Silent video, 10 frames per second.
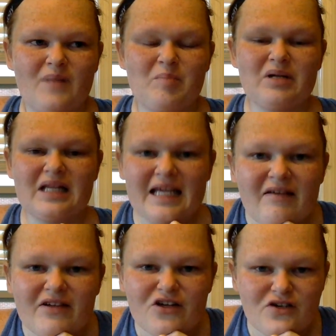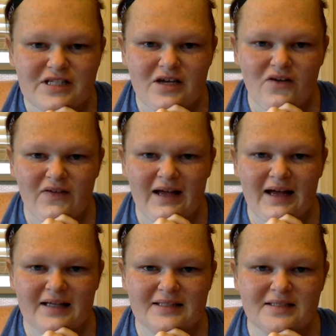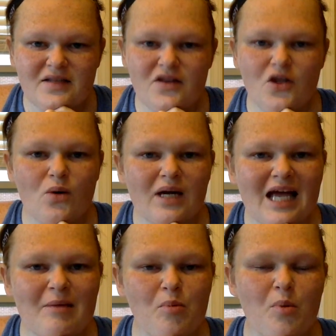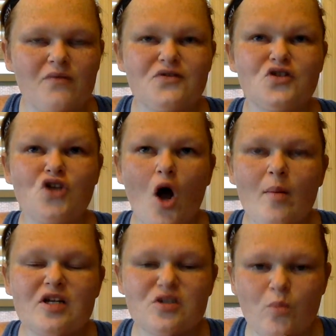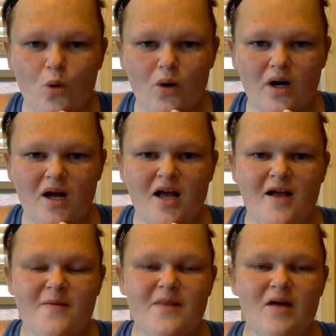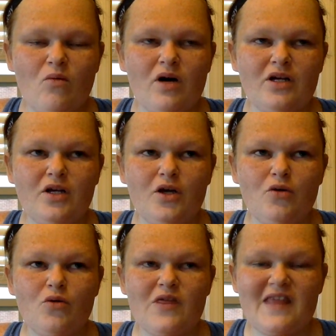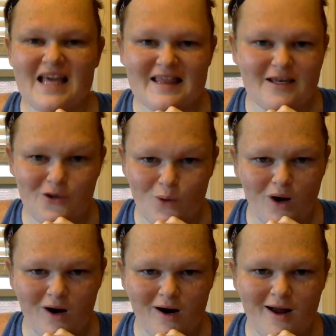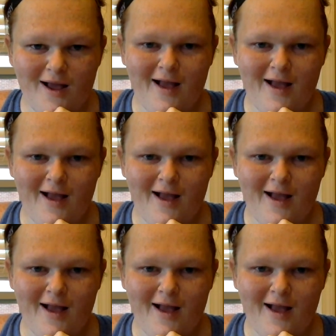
Believe in yourself, guys. You are capable of so much more than what you think that you are.